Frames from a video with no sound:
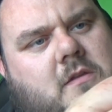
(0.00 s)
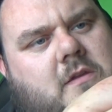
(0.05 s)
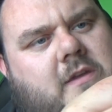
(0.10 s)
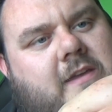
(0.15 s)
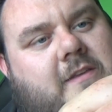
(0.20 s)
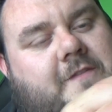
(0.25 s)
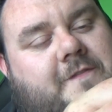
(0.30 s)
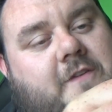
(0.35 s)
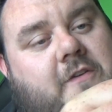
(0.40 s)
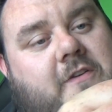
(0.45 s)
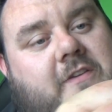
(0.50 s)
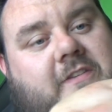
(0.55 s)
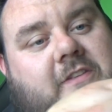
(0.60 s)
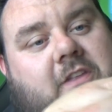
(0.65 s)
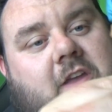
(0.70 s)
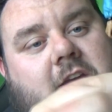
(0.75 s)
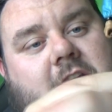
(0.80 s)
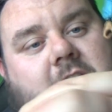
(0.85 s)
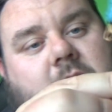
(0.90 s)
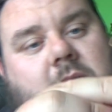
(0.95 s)
He's very
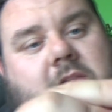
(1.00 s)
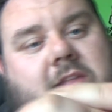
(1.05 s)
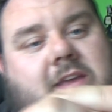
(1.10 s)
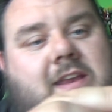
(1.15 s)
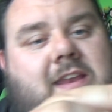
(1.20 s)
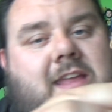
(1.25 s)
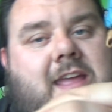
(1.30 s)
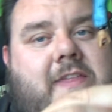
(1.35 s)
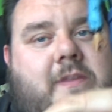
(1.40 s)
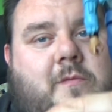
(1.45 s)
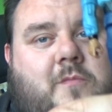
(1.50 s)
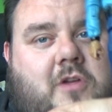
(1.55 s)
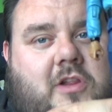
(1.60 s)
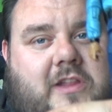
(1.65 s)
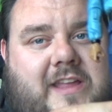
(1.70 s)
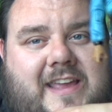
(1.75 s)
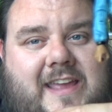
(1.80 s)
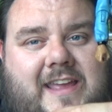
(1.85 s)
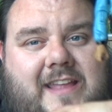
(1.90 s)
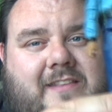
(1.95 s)
sturdy as well, you can hear them
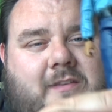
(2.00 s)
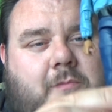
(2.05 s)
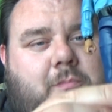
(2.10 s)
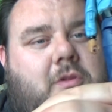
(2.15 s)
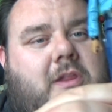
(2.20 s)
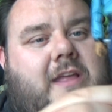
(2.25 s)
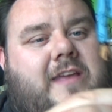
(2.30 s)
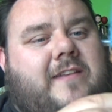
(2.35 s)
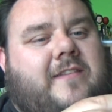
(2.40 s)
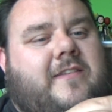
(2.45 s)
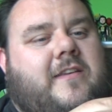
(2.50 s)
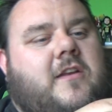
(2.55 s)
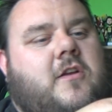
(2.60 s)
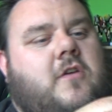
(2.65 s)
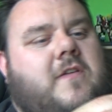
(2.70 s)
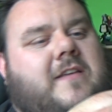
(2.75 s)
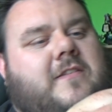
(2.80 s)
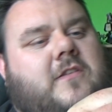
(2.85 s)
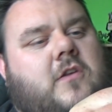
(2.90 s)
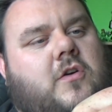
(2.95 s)
clicking into place, so you
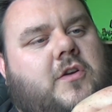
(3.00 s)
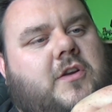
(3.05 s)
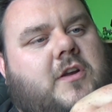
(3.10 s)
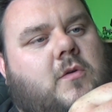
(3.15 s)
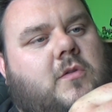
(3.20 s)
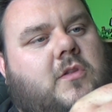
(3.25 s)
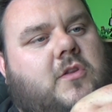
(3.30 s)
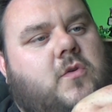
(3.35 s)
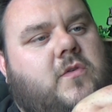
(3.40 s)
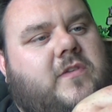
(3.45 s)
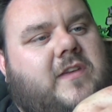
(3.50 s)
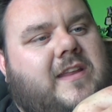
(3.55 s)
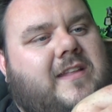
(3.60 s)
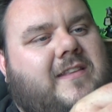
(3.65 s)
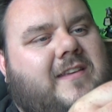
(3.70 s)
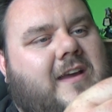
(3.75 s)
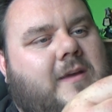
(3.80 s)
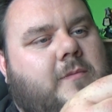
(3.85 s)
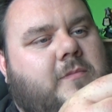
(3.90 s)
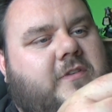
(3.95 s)
know that's not going to go loose
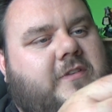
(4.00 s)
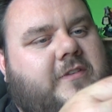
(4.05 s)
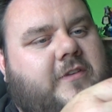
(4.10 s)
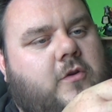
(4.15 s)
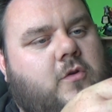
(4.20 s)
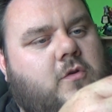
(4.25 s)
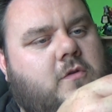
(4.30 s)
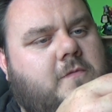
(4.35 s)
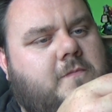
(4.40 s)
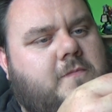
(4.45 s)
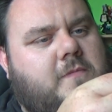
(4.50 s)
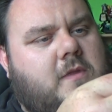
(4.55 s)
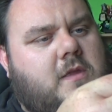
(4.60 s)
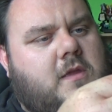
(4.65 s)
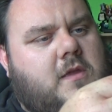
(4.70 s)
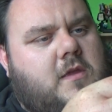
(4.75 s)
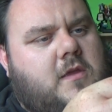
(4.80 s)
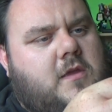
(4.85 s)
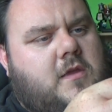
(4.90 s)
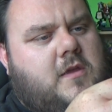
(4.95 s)
anytime soon.
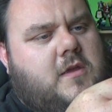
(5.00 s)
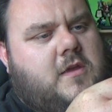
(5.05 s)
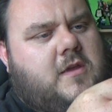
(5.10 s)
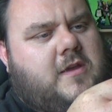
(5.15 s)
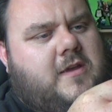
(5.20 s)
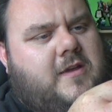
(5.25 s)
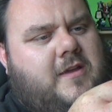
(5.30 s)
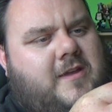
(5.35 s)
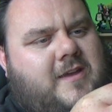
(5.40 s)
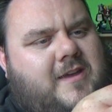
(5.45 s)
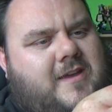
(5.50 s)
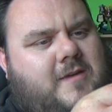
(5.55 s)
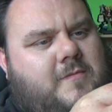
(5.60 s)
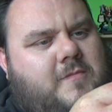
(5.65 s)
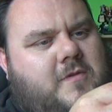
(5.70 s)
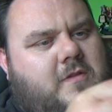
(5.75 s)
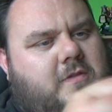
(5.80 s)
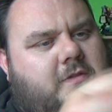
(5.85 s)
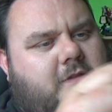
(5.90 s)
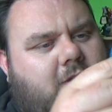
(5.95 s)

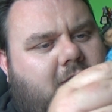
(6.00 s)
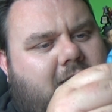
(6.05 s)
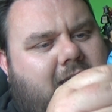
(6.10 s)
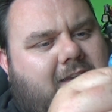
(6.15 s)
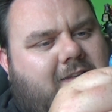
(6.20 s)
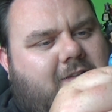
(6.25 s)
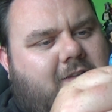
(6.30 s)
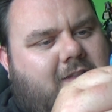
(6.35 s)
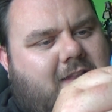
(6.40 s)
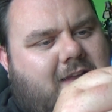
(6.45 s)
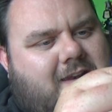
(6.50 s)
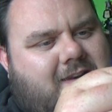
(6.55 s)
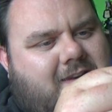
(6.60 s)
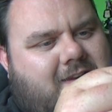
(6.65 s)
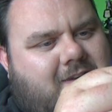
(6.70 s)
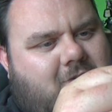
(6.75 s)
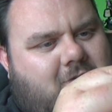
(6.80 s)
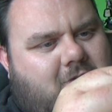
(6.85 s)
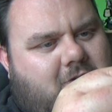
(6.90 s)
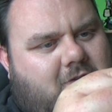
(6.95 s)
Um, the legs on
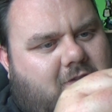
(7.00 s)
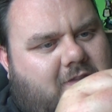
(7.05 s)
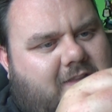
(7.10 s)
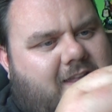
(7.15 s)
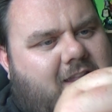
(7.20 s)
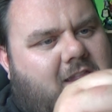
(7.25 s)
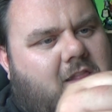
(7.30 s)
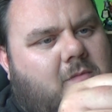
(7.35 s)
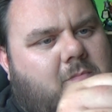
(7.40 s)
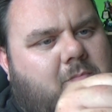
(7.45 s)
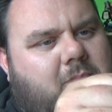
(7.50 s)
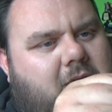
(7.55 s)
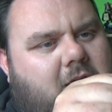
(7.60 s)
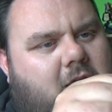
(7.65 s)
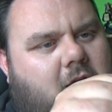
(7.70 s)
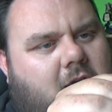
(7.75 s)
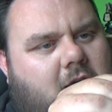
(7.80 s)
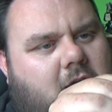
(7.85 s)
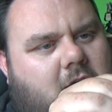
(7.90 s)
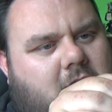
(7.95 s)
Lando are a little
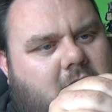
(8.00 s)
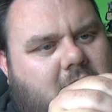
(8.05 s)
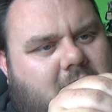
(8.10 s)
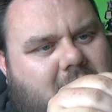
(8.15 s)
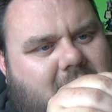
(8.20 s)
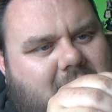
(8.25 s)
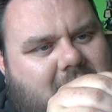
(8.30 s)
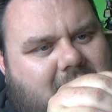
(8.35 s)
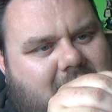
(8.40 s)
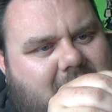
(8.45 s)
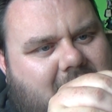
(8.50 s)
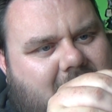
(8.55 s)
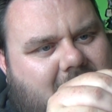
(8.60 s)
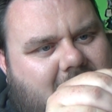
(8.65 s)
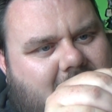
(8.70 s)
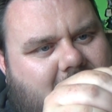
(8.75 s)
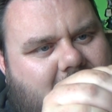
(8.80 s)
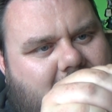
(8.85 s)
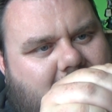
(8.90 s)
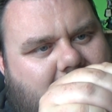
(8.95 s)
bit
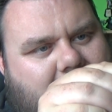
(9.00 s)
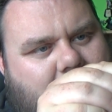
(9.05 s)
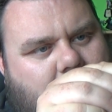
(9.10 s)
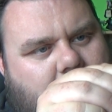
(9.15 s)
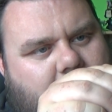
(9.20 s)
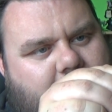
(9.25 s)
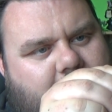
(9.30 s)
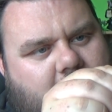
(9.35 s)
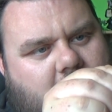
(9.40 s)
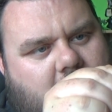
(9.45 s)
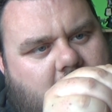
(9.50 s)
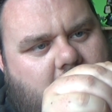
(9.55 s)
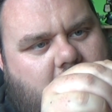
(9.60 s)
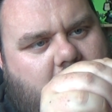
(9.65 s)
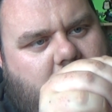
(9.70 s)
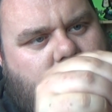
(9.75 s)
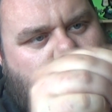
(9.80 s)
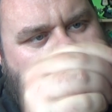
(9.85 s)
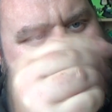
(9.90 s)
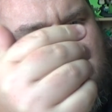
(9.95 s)
out of
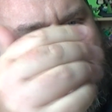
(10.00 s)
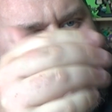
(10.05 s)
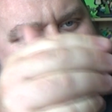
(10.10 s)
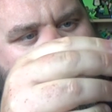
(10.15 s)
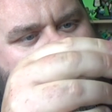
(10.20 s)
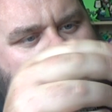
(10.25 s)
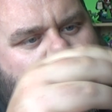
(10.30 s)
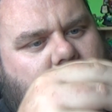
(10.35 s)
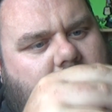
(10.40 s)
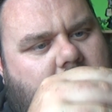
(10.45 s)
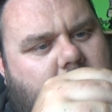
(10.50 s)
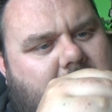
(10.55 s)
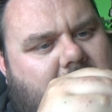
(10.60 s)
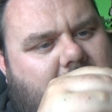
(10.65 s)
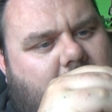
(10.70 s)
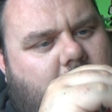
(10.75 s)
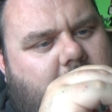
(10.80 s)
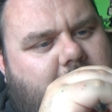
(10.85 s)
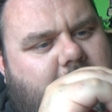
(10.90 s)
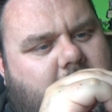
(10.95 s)
there we go, a little bit
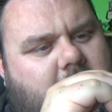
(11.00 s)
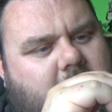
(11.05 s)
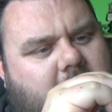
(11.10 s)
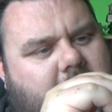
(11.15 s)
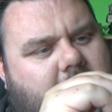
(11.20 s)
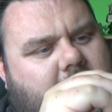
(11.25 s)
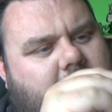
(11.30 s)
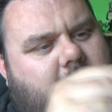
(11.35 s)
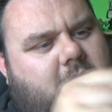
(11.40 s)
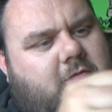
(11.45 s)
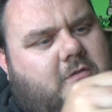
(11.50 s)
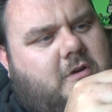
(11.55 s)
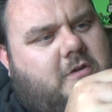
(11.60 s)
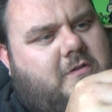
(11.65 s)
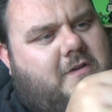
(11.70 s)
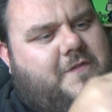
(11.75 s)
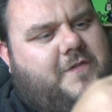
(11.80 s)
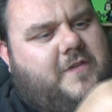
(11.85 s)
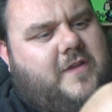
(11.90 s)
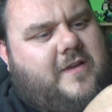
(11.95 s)
out of uh,
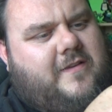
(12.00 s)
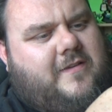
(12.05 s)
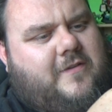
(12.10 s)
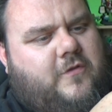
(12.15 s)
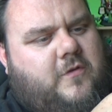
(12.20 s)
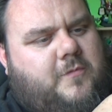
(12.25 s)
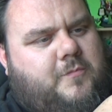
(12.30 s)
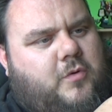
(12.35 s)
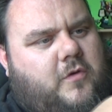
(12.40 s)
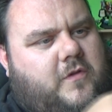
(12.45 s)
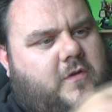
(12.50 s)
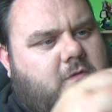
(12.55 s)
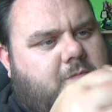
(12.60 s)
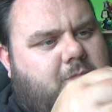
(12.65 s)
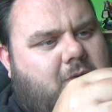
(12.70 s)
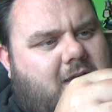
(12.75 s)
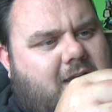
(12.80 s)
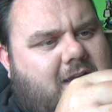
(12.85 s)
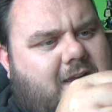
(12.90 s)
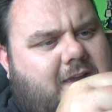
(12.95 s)
graph there, so I've just put those
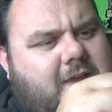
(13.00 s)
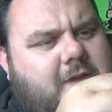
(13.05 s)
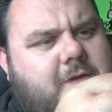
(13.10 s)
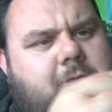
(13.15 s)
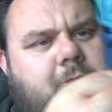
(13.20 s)
back.